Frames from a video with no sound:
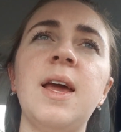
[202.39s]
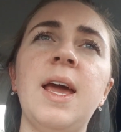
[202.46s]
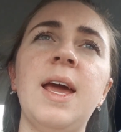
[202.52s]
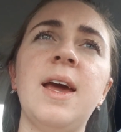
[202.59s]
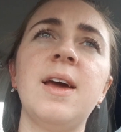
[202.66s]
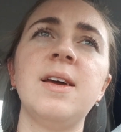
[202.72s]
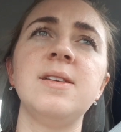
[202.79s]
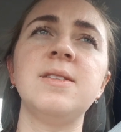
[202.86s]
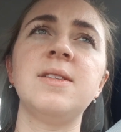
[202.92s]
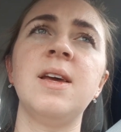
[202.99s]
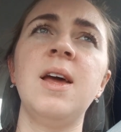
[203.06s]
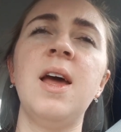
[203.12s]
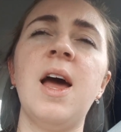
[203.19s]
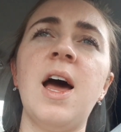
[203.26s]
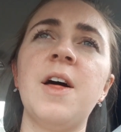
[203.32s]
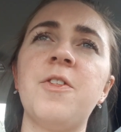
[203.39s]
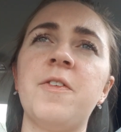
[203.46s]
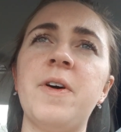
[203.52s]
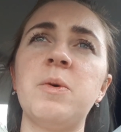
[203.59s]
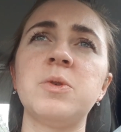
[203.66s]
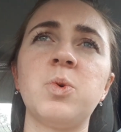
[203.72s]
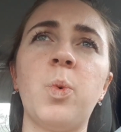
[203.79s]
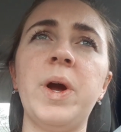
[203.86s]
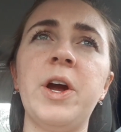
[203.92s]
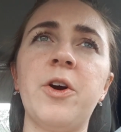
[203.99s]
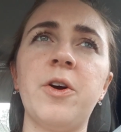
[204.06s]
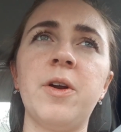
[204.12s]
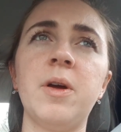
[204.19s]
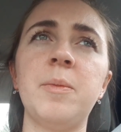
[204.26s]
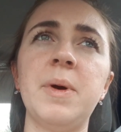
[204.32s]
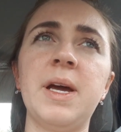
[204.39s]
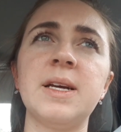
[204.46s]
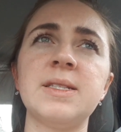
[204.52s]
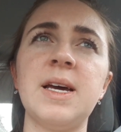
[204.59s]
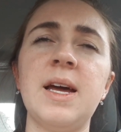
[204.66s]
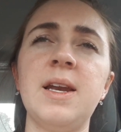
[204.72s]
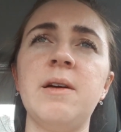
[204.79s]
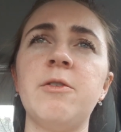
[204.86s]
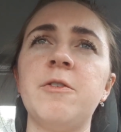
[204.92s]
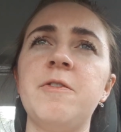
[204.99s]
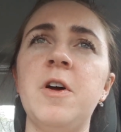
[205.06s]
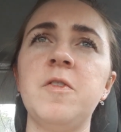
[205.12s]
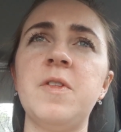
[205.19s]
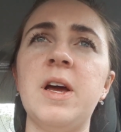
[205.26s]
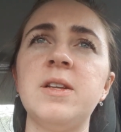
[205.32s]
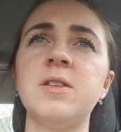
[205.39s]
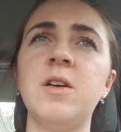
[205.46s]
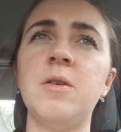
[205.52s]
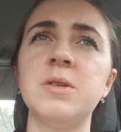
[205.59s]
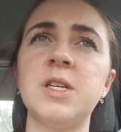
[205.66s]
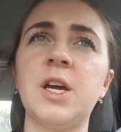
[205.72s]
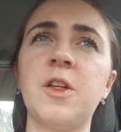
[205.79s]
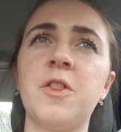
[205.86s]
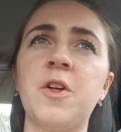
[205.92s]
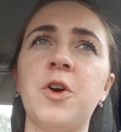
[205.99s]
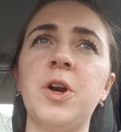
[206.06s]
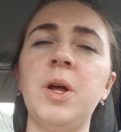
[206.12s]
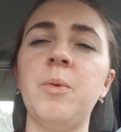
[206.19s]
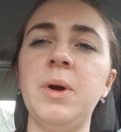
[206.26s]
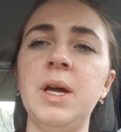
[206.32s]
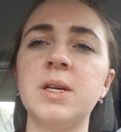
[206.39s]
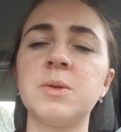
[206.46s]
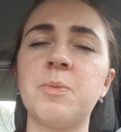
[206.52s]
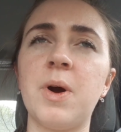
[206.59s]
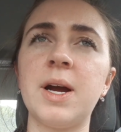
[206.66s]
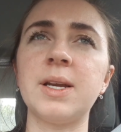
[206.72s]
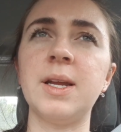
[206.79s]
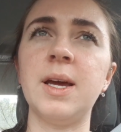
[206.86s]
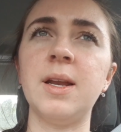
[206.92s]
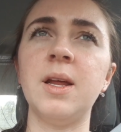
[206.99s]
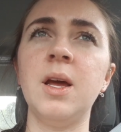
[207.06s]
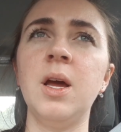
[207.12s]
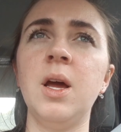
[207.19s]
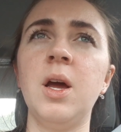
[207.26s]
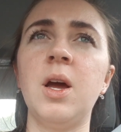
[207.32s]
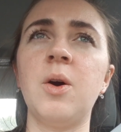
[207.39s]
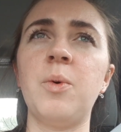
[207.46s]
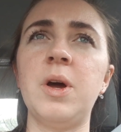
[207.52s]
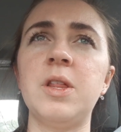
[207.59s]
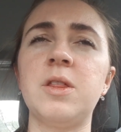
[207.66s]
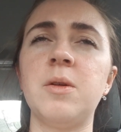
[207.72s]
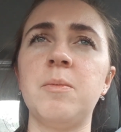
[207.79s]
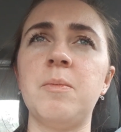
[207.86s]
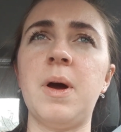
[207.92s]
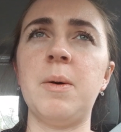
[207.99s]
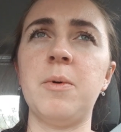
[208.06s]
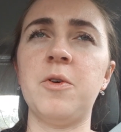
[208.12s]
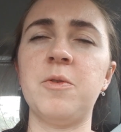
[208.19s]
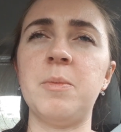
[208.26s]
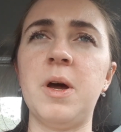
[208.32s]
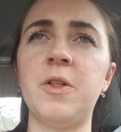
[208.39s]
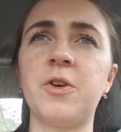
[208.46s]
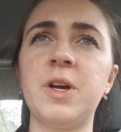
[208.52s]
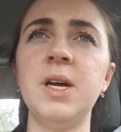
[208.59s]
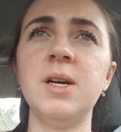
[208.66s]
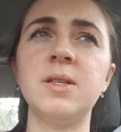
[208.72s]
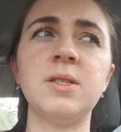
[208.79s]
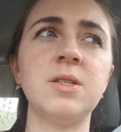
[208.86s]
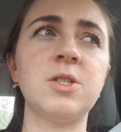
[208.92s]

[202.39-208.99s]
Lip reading: and I thought that was weird because I had never felt that until I was like 30 weeks pregnant with both of my other kids.